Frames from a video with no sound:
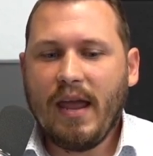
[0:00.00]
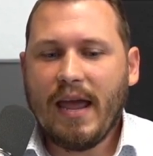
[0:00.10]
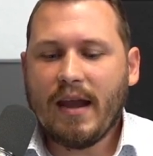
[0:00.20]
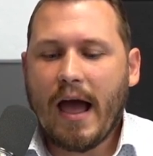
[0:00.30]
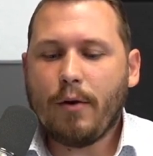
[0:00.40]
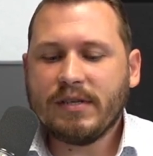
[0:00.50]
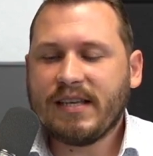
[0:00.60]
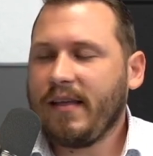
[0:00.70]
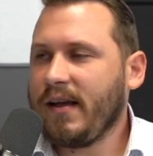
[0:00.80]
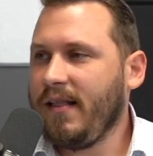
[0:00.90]
and I was
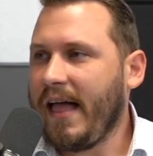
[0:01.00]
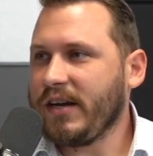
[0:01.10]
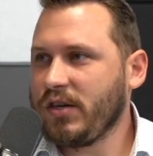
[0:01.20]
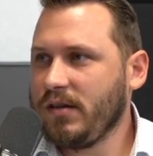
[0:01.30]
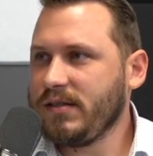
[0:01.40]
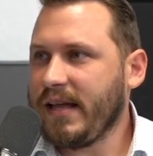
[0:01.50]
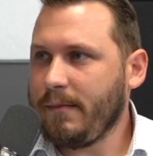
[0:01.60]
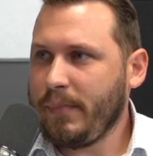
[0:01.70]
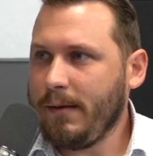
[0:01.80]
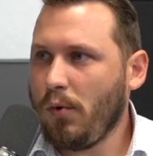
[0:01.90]
selling collections
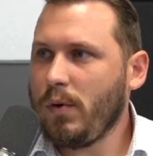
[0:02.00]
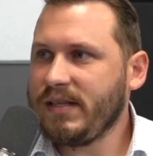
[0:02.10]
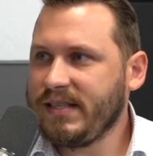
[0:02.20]
that people would